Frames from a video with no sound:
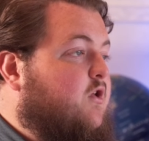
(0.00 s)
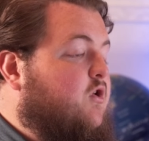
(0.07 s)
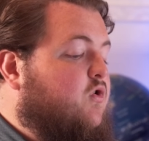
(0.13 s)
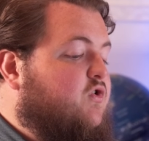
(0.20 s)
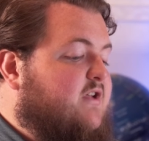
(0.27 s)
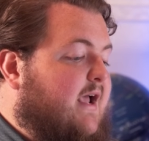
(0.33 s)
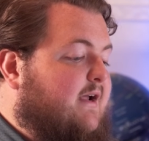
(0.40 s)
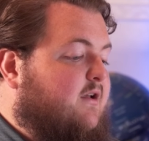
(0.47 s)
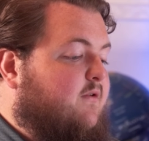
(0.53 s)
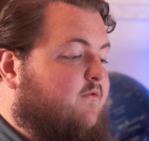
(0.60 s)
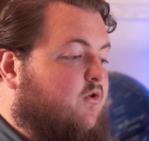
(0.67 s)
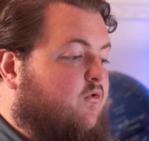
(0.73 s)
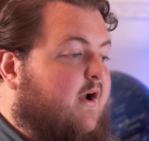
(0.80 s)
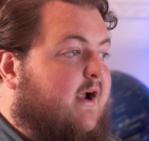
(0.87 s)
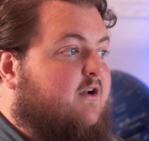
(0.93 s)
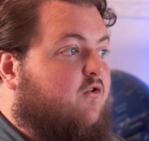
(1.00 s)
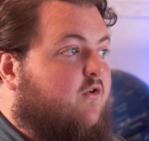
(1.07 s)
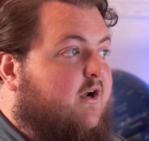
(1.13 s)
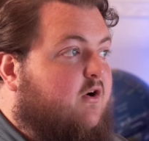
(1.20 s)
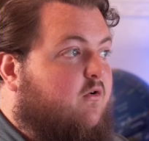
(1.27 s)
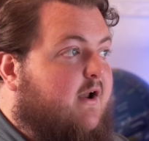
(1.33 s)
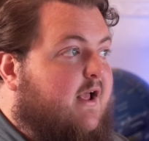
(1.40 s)
you use Active
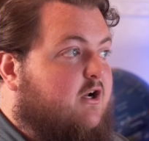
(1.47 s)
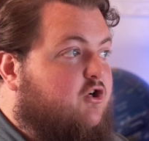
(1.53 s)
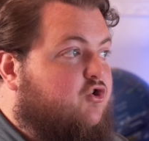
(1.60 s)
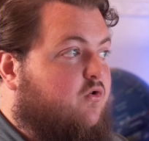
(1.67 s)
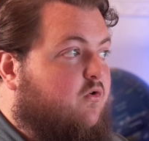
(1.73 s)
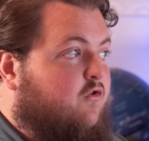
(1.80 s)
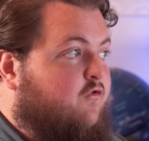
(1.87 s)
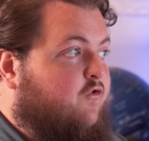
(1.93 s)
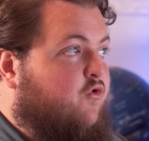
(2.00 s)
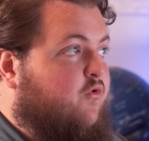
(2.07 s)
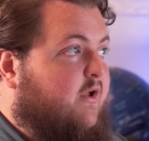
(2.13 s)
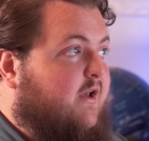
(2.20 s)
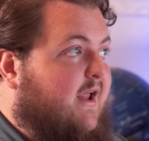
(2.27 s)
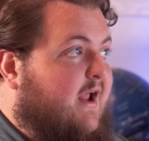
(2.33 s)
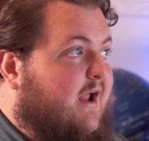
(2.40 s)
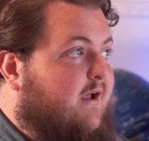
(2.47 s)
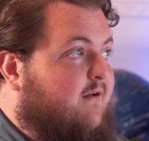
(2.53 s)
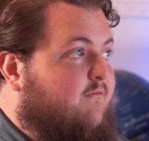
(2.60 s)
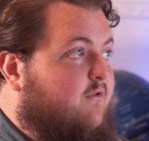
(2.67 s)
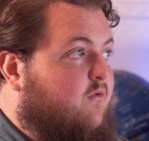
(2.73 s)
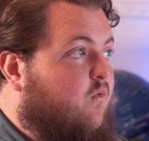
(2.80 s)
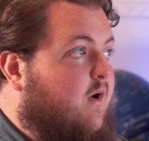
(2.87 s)
Directory credentials, you can
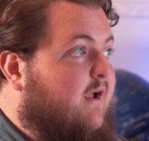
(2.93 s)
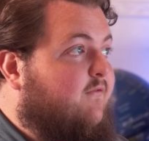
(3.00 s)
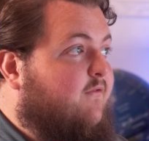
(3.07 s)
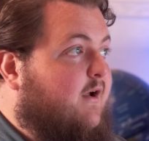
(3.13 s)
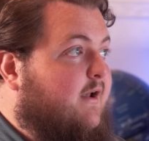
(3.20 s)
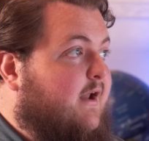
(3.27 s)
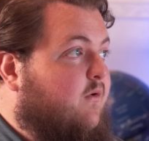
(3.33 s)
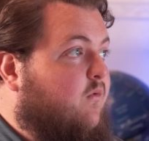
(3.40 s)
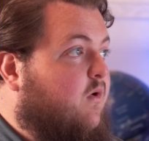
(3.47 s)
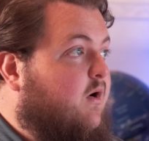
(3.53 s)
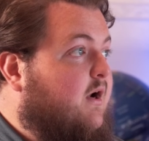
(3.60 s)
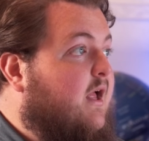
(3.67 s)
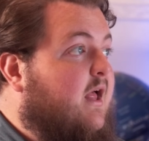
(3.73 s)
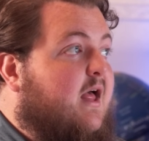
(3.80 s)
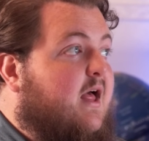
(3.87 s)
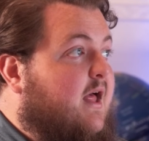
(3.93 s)
have the Wi-Fi network